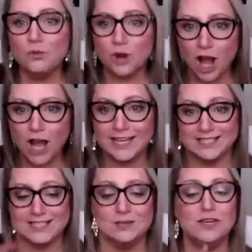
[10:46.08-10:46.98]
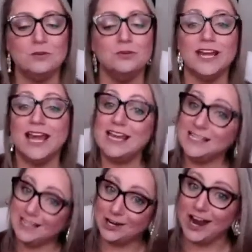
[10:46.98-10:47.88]
We're on 8. We could put
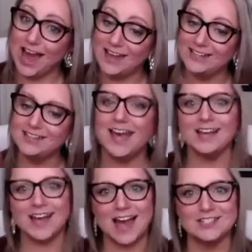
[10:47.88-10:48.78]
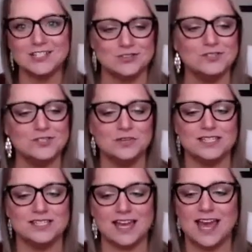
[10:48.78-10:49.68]
8 in our head and add 2. So we
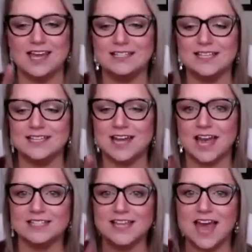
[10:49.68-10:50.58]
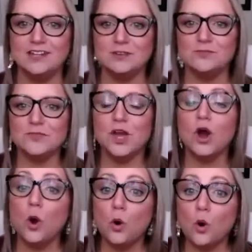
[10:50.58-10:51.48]
could say 8, 9, 10.
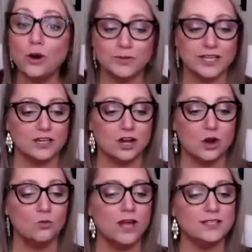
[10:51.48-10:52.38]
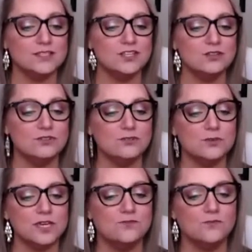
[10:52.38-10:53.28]
Or we could go 1, 2,
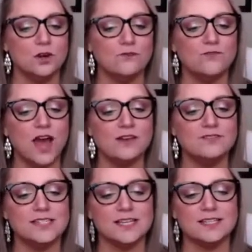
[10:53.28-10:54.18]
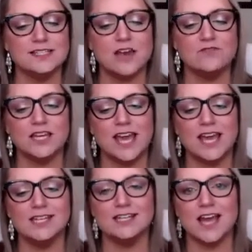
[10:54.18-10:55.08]
3, 4, 5, 6, 7,
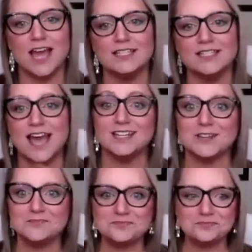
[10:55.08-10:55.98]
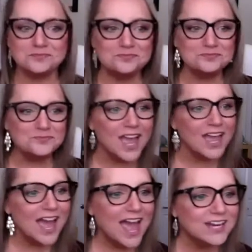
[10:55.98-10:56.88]
8, 9, 10.
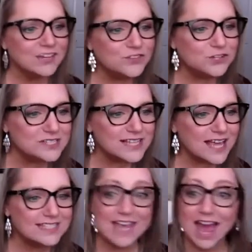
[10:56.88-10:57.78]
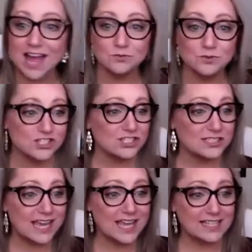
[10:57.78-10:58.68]
And if you said 10, which
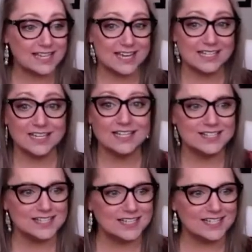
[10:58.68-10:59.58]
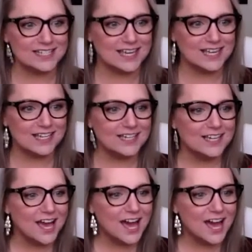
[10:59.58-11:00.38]
Leah did, Dylan did,